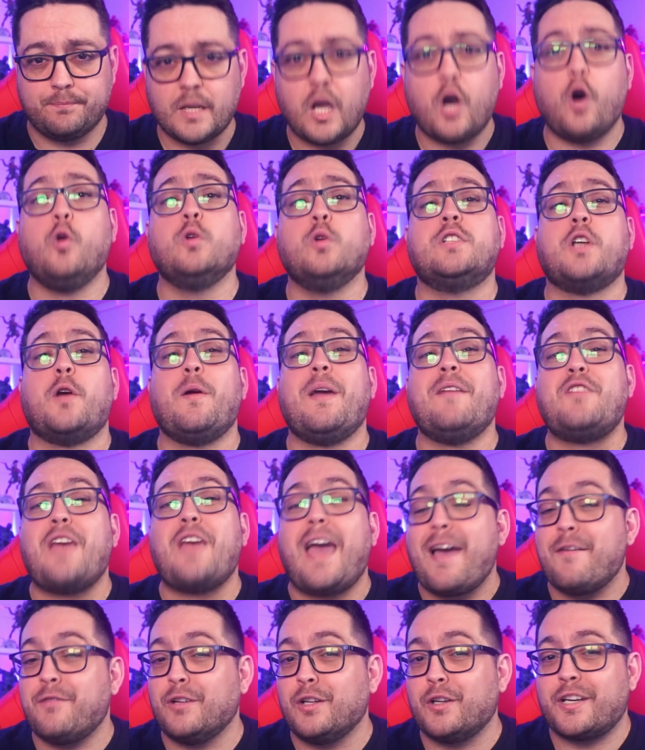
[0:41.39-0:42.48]
Also, if you're
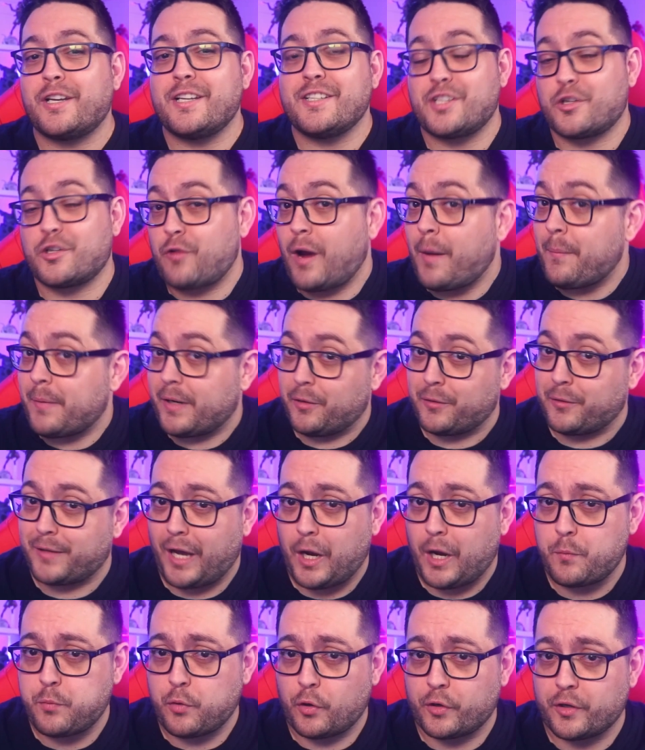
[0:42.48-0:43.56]
ever looking to grab an
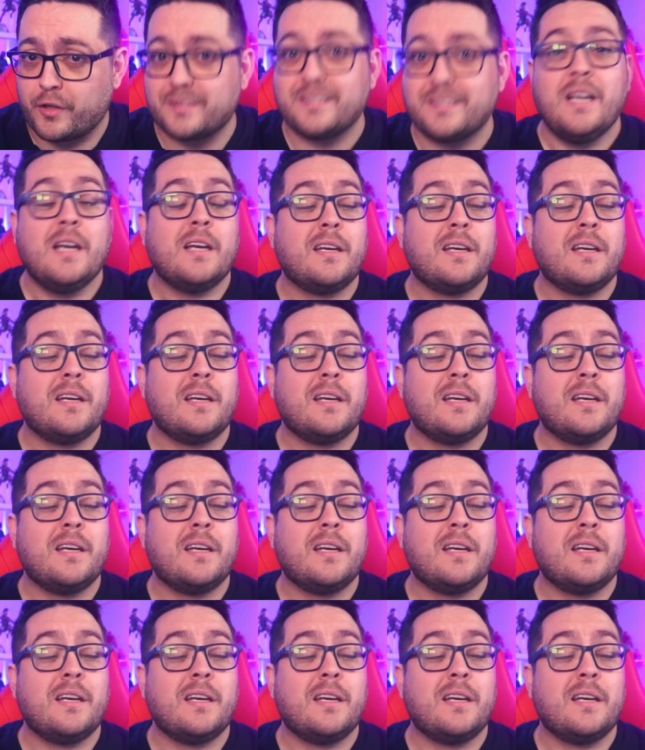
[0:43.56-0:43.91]
Elgato product,